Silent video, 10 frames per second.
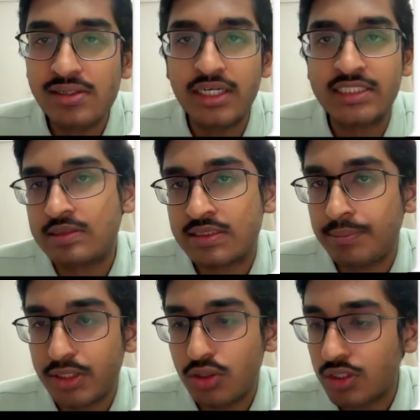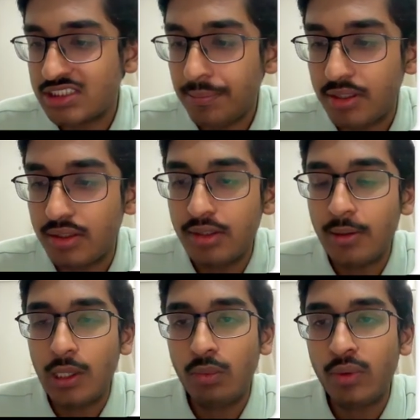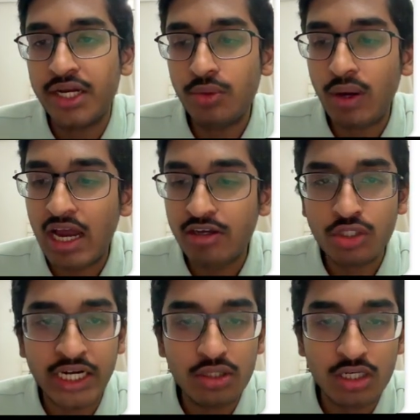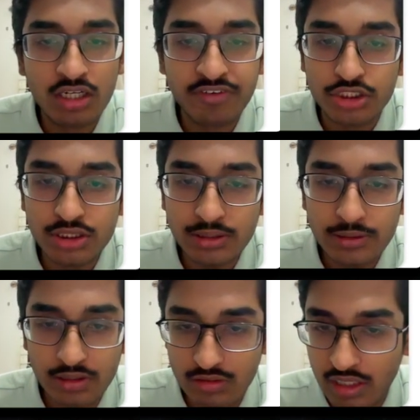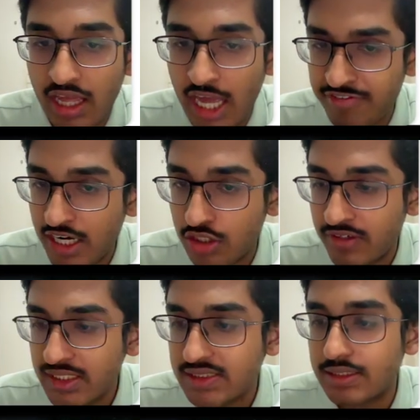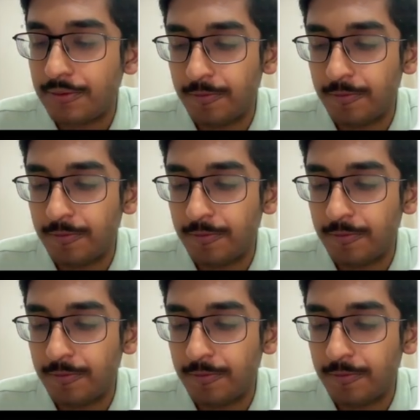It's a simple concept where you try to learn a function, f hat of x.